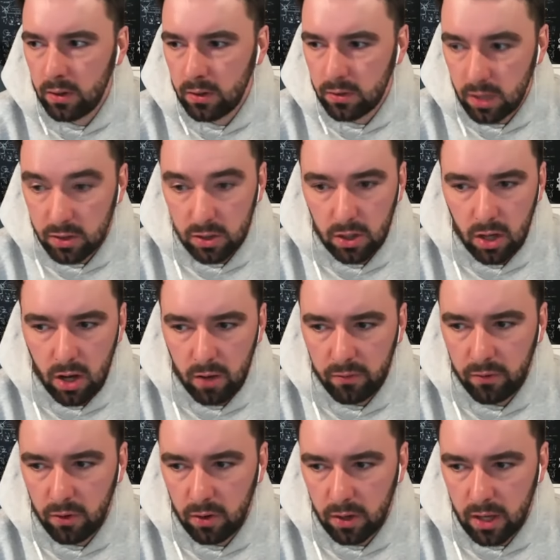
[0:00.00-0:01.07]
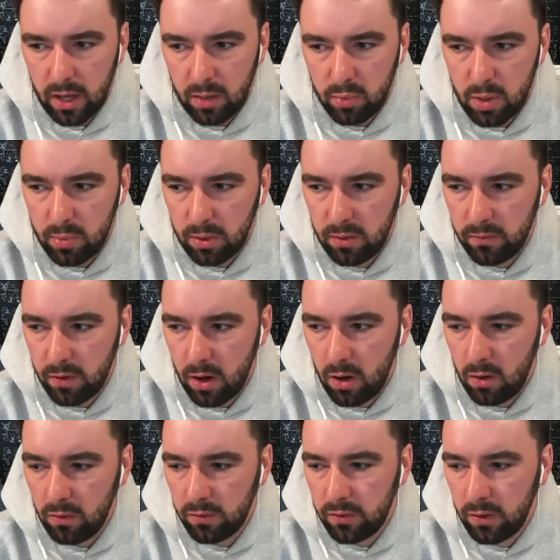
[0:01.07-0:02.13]
does a lot for getting people
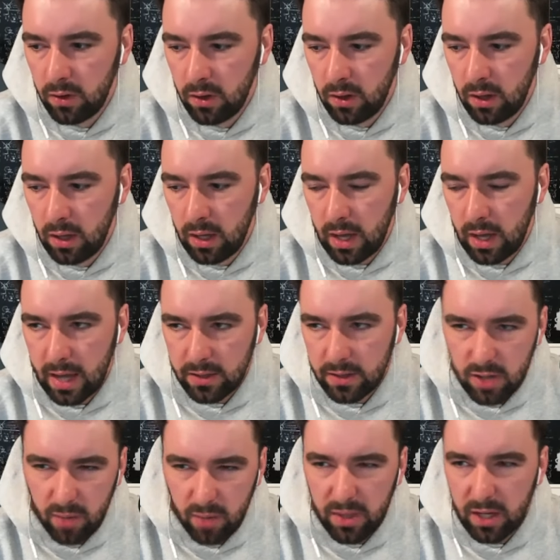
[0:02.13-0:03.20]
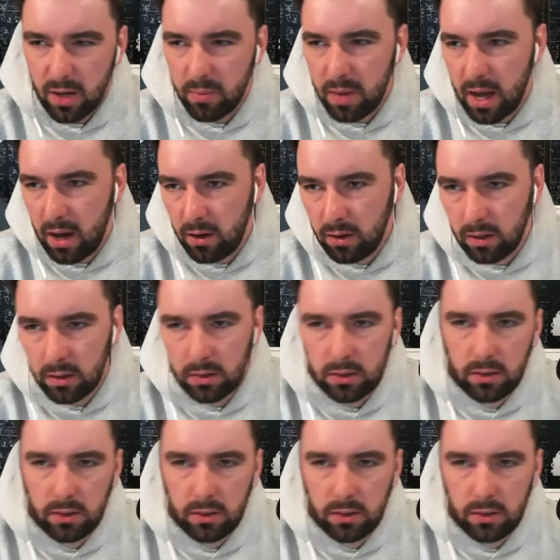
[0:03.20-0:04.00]
involved. And something about